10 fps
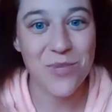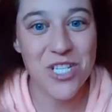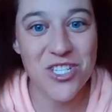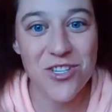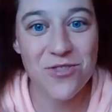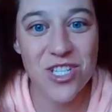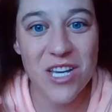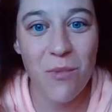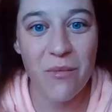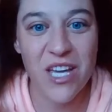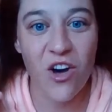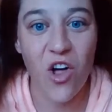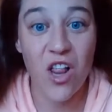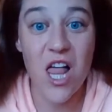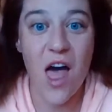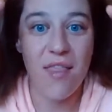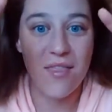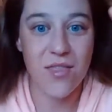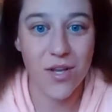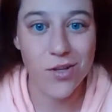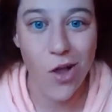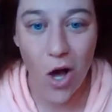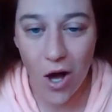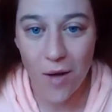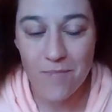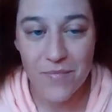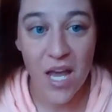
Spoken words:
which is usually what we call the law.